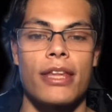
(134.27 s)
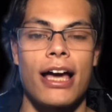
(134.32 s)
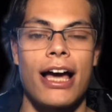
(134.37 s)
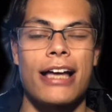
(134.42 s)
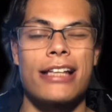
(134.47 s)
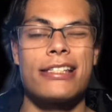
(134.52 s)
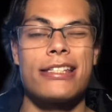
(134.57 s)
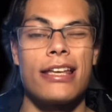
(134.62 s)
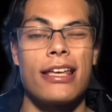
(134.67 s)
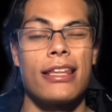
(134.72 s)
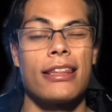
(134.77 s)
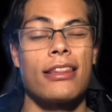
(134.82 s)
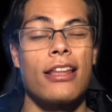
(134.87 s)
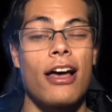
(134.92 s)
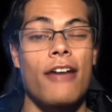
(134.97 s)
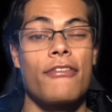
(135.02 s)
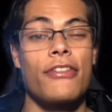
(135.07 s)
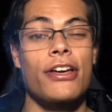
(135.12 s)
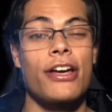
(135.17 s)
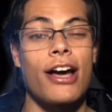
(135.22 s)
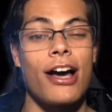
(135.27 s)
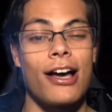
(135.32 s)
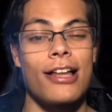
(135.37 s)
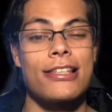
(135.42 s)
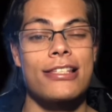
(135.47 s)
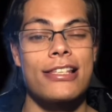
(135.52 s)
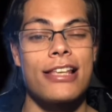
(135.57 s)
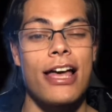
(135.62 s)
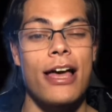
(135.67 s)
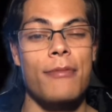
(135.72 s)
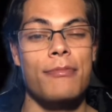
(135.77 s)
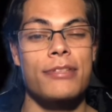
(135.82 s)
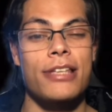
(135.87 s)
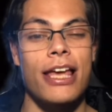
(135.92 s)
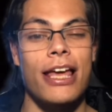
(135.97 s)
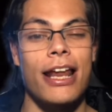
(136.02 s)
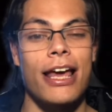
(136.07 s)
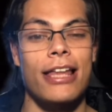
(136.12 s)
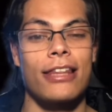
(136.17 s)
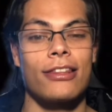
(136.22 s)
I did love the concept,
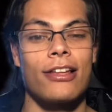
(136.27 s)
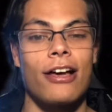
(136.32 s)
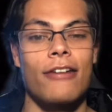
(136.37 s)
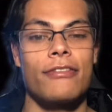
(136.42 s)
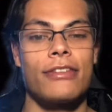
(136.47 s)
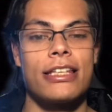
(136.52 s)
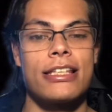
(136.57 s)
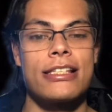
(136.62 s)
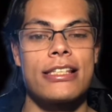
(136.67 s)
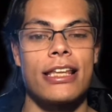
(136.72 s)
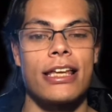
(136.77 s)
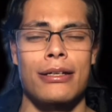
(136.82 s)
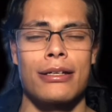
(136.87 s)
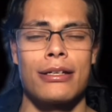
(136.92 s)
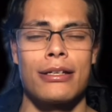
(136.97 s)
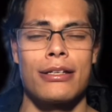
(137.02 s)
and I love these, like,